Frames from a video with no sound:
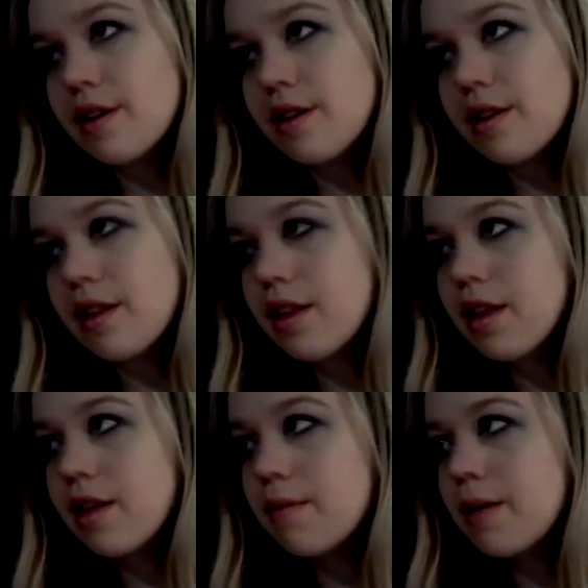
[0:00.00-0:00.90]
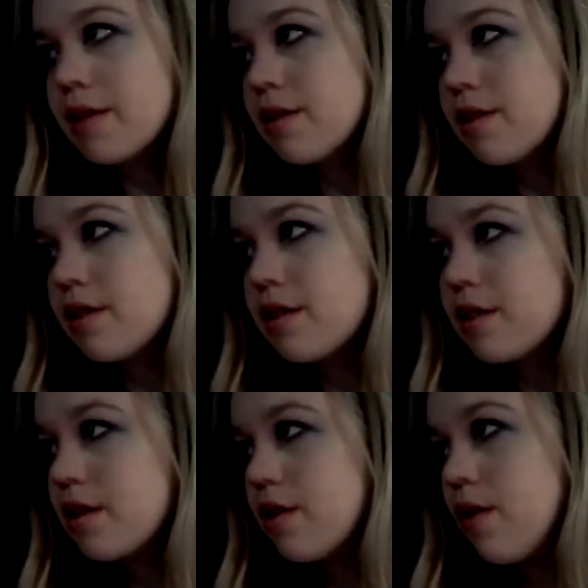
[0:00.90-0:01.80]
that means
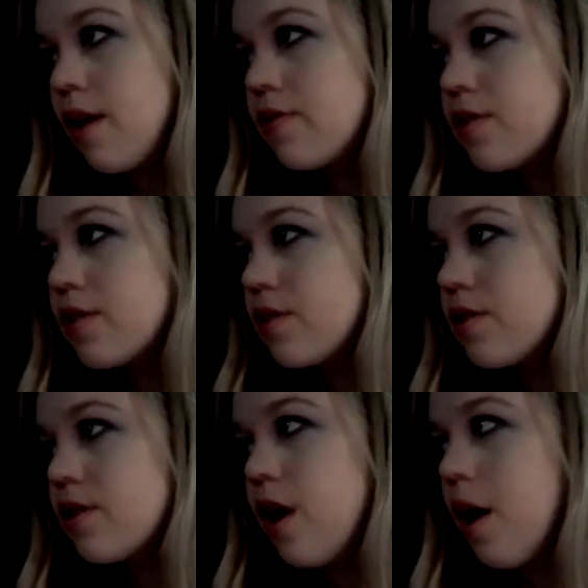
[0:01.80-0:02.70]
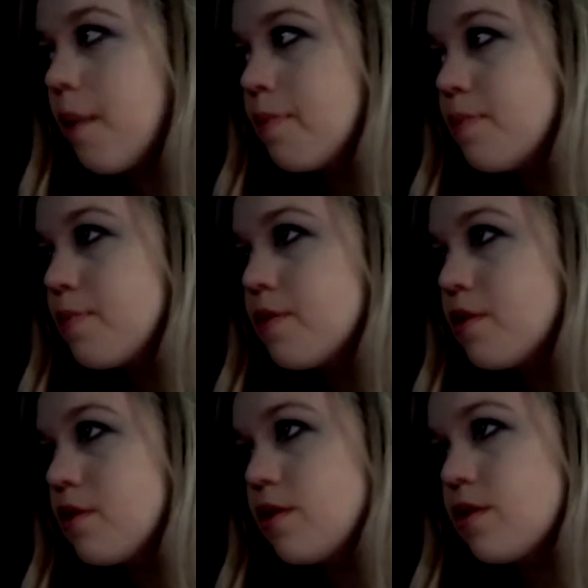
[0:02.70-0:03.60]
you have to stop
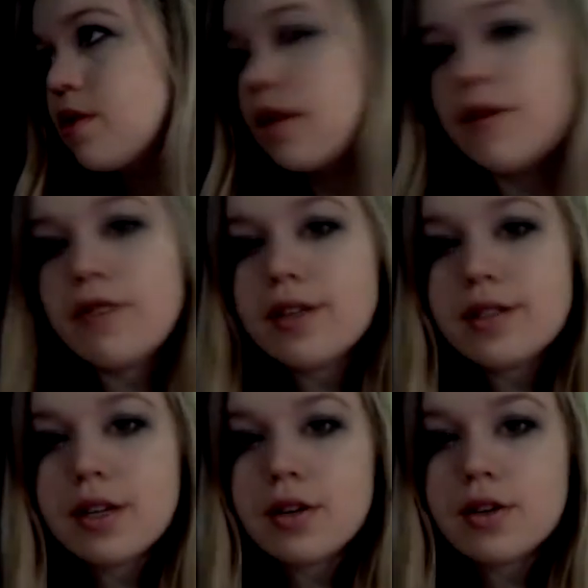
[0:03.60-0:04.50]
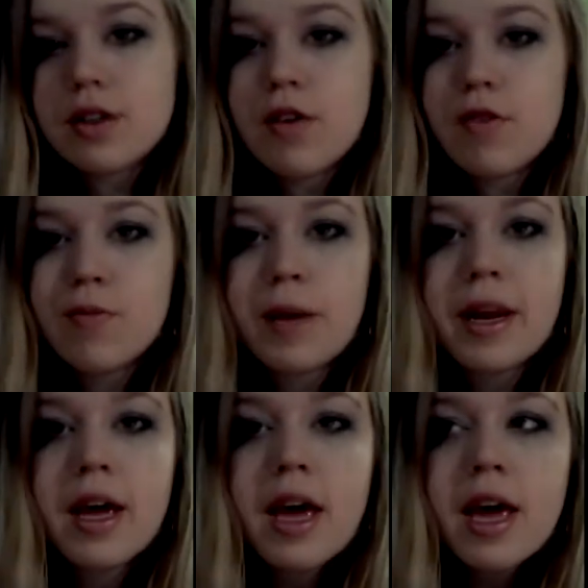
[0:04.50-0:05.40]
investing yourself. But
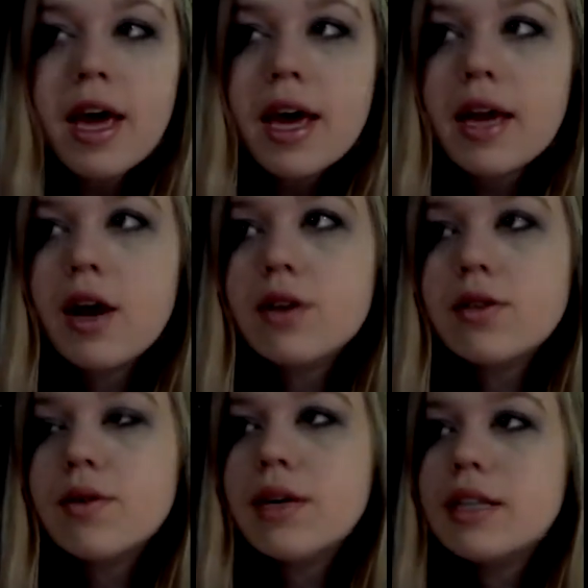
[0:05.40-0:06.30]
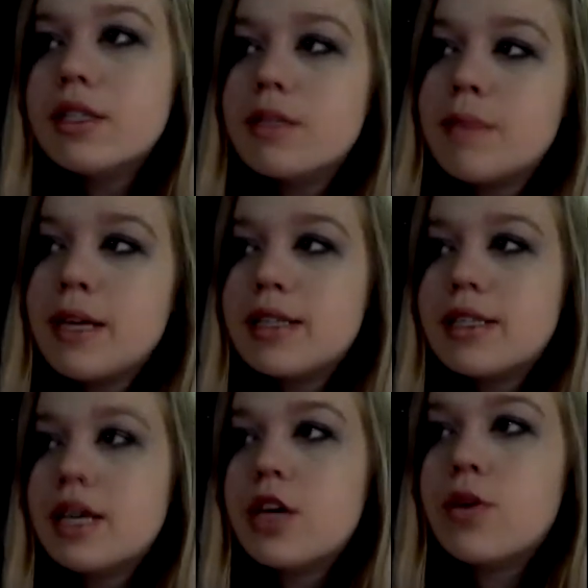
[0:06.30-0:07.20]
it just means
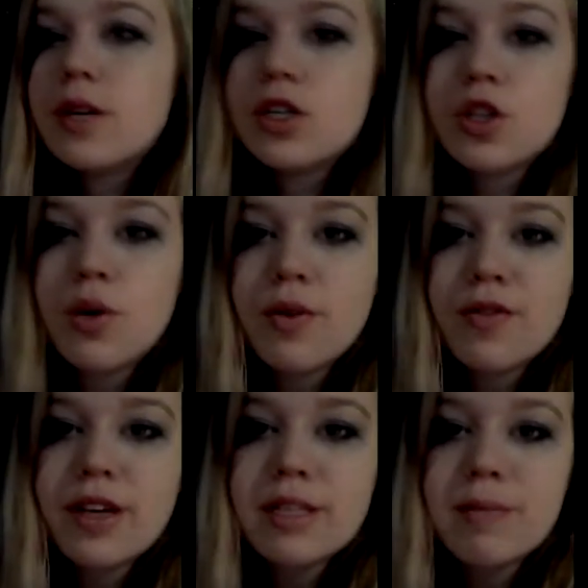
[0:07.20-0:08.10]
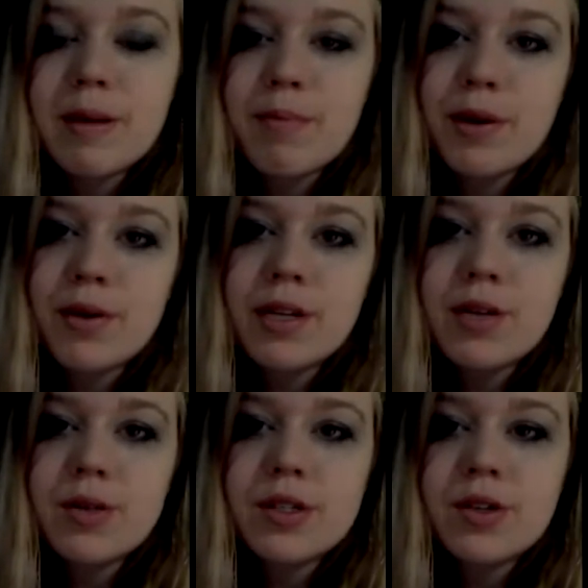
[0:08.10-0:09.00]
like you can show investment, but only
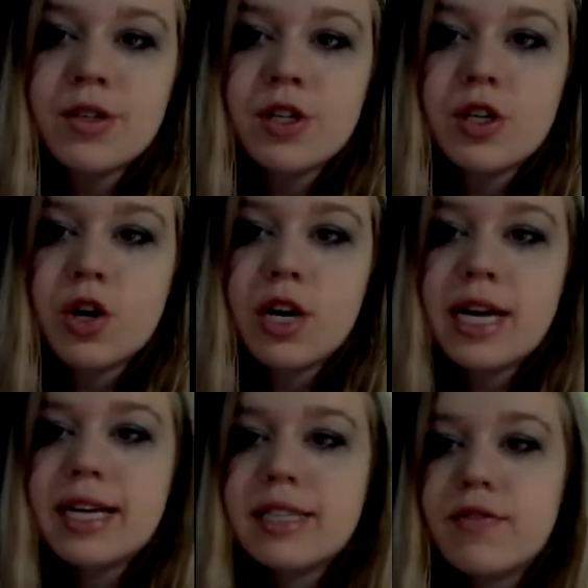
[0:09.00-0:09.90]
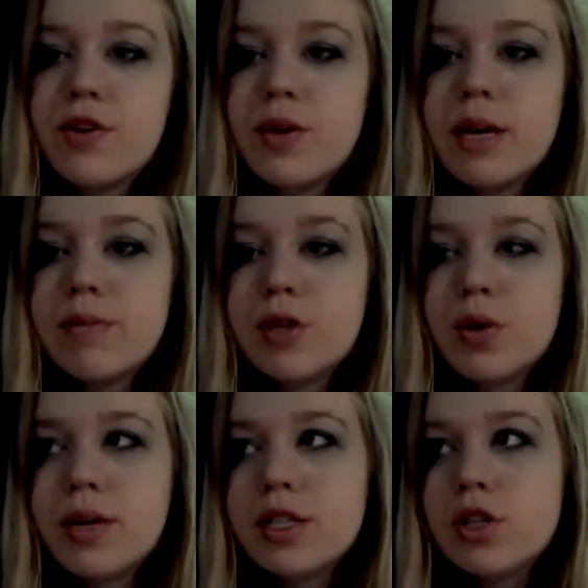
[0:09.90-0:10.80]
to a certain degree. Because if you keep
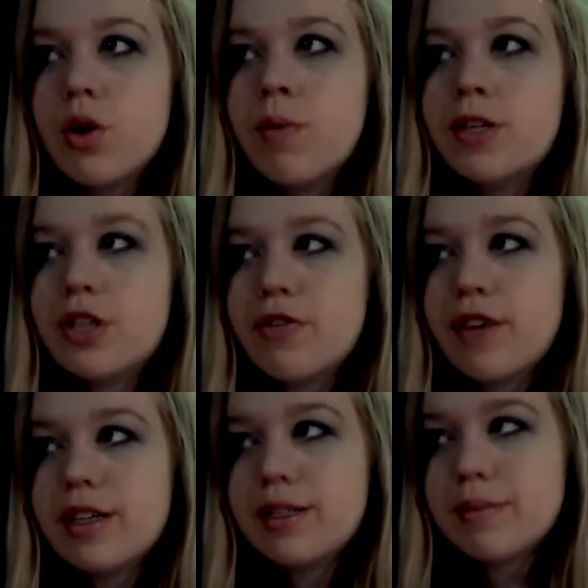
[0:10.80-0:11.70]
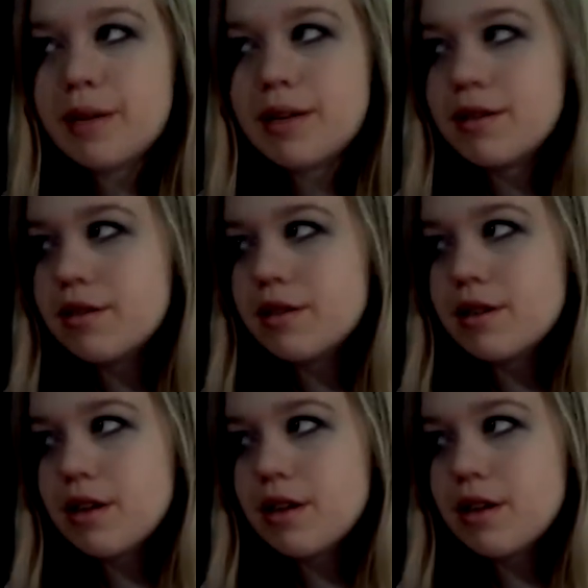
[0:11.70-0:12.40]
showing so much investment